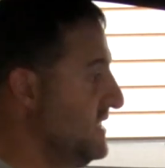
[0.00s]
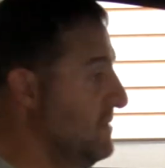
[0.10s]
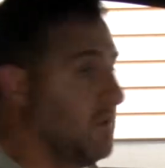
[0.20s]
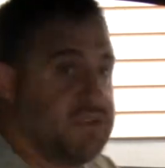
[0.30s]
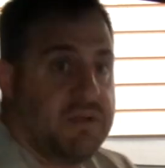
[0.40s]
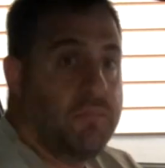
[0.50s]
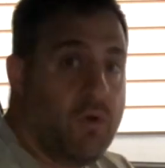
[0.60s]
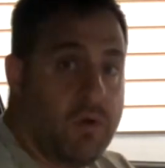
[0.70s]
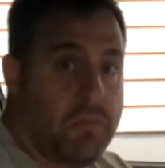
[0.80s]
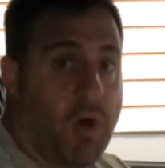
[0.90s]
the most
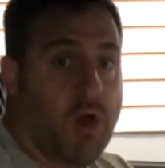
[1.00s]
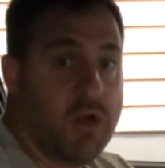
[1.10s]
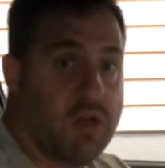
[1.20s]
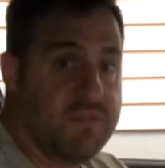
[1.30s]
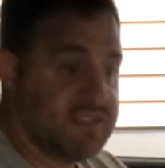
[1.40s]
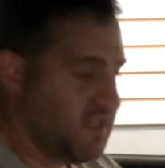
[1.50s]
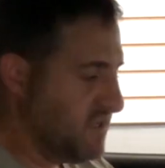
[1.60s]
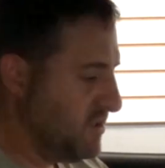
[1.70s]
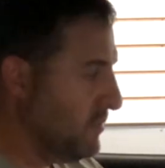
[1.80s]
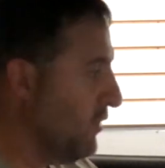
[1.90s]
important part of this
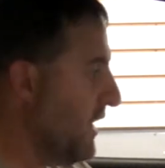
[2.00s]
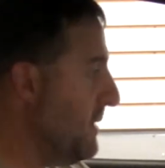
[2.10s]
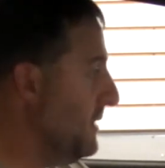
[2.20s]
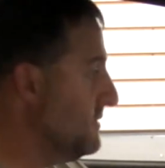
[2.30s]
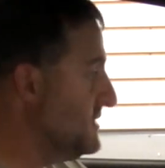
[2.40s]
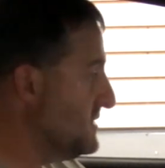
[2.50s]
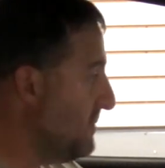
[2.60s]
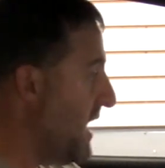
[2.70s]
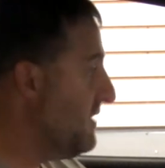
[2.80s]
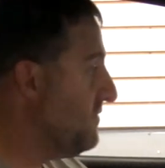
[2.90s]
cluster programming, which is
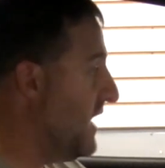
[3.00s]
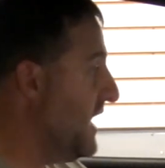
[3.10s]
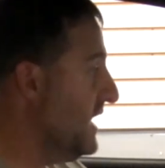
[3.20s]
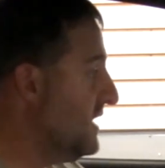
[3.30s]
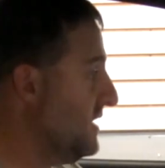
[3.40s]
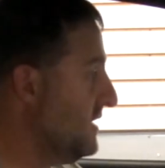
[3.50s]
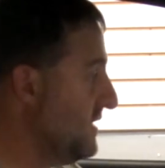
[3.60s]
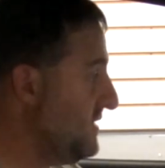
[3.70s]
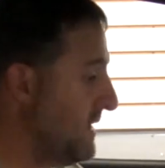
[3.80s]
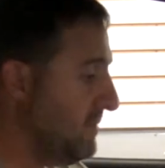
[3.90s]
modifying
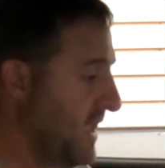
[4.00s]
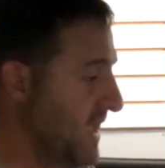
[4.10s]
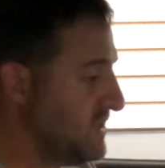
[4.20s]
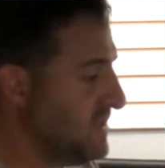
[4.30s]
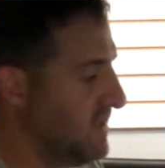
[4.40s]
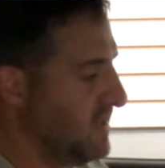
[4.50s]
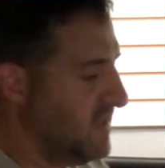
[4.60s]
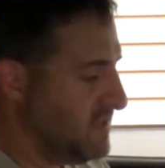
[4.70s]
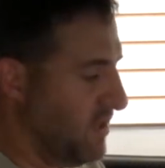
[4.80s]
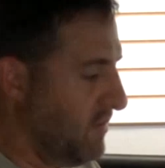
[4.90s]
the temp gauge.
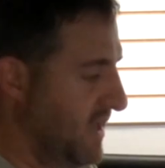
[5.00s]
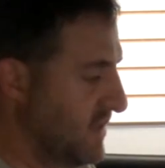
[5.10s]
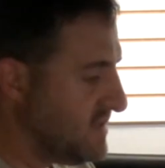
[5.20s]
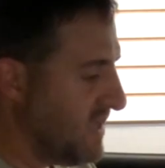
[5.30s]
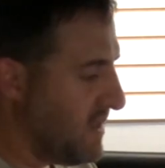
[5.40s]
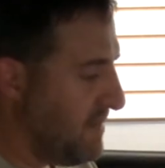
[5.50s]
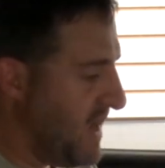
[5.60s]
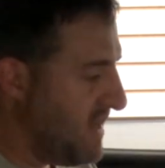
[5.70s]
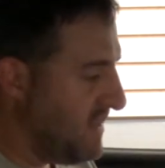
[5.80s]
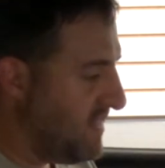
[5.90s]
So here's the
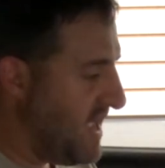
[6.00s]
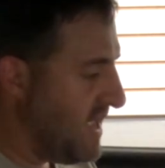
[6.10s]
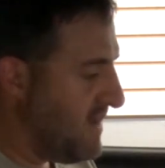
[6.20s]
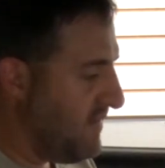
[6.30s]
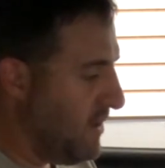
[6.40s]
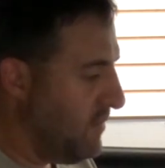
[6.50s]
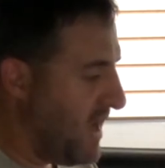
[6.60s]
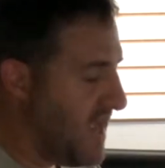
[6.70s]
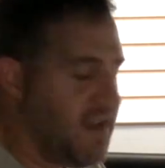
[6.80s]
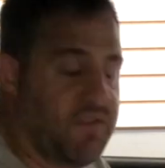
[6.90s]
command that they give
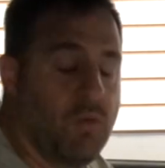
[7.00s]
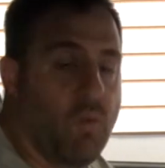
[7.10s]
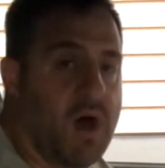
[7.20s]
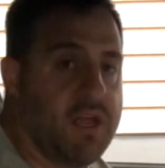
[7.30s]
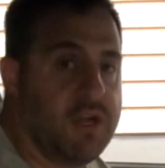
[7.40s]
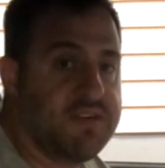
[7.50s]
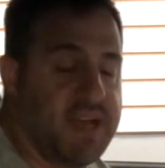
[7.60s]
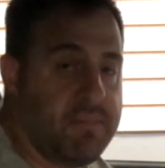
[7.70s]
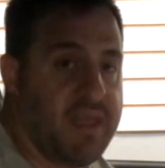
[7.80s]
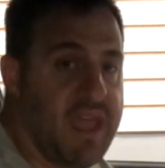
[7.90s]
you, and if you want your
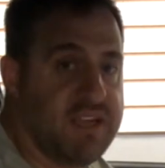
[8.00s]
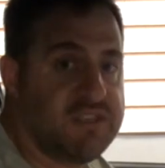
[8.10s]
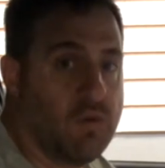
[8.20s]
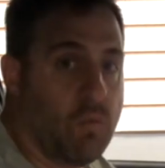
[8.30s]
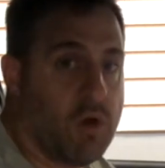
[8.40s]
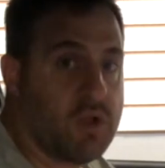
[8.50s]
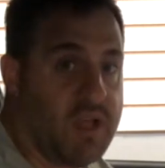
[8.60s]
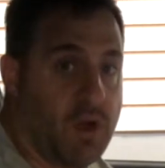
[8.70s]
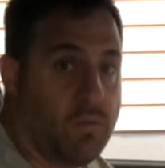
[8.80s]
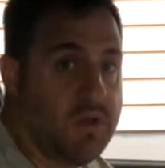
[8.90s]
temp gauge to work
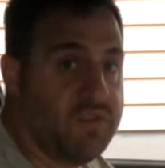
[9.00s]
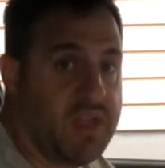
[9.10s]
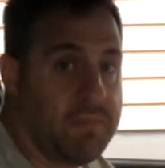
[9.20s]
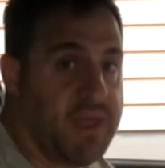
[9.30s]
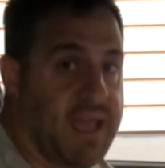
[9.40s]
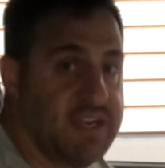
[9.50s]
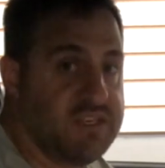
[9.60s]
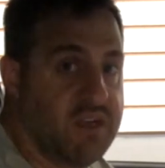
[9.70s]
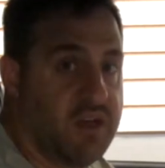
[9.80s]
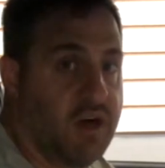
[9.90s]
like a real temp
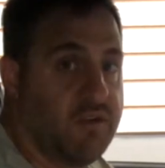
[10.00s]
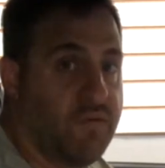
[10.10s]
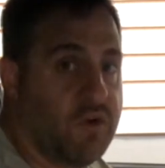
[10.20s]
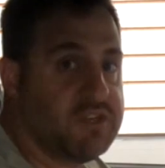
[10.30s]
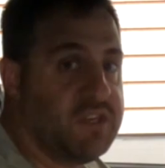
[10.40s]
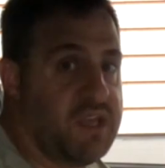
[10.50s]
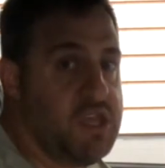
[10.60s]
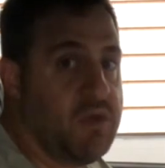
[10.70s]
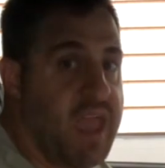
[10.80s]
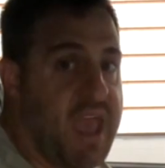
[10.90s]
gauge, unfortunately
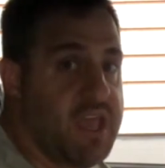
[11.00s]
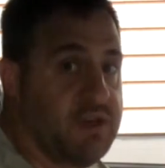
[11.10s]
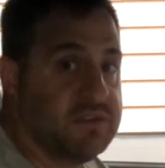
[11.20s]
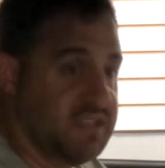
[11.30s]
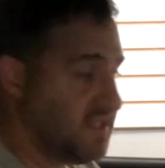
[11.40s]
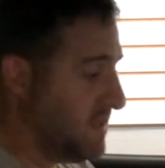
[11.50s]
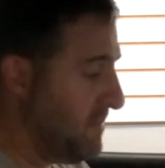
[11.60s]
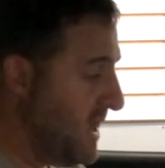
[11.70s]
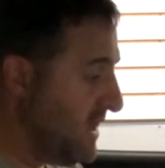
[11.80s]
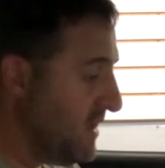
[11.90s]
you can't use this
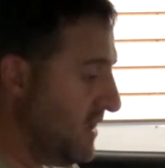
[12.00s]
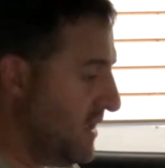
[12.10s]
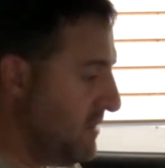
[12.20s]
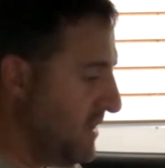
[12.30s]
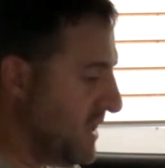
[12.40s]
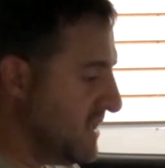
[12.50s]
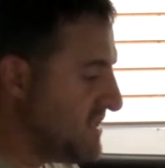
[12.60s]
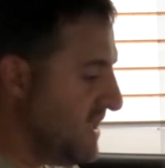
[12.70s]
command, because